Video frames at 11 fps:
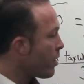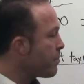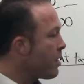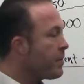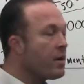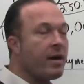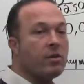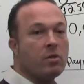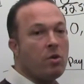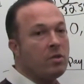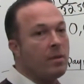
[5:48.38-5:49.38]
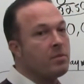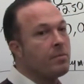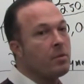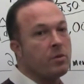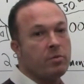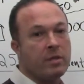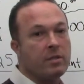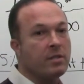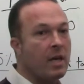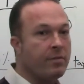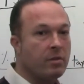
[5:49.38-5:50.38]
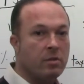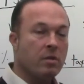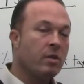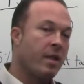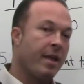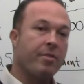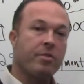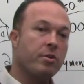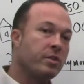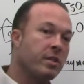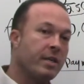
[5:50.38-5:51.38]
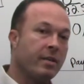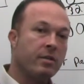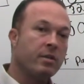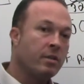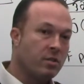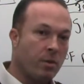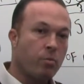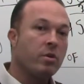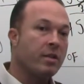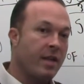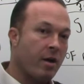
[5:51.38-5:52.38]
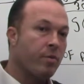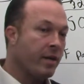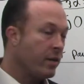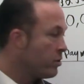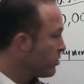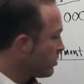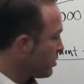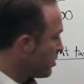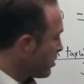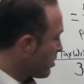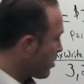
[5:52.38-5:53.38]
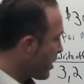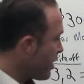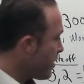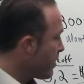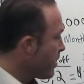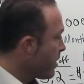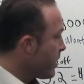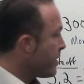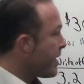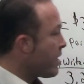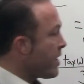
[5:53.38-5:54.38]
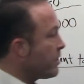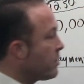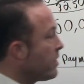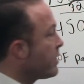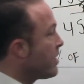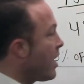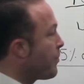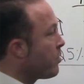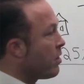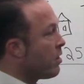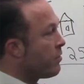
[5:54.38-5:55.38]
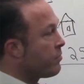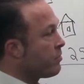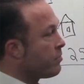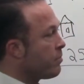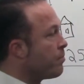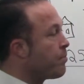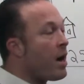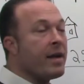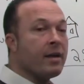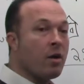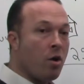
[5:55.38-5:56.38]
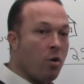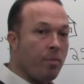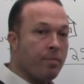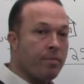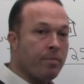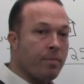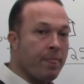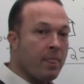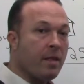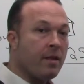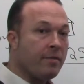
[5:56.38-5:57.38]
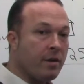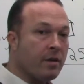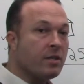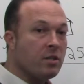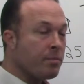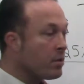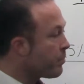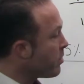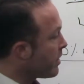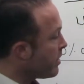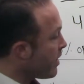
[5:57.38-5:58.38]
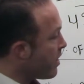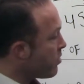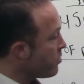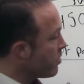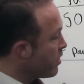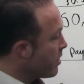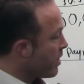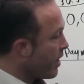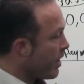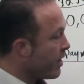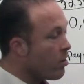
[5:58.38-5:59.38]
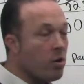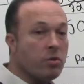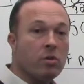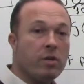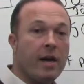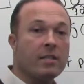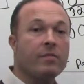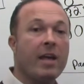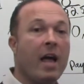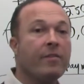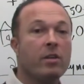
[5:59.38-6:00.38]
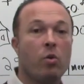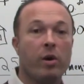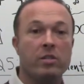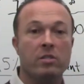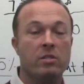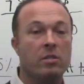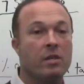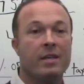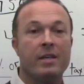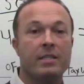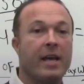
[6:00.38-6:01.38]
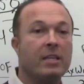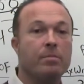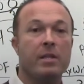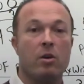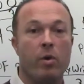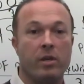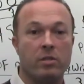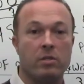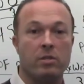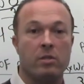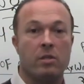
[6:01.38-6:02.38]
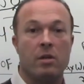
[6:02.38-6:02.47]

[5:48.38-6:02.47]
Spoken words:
Maybe a house goes up somewhere between 7 and 13, somewhere in that range. Okay? Now that's the example of buying a home. Very simply broken down. And also, you guys, if you have any questions, text me the questions.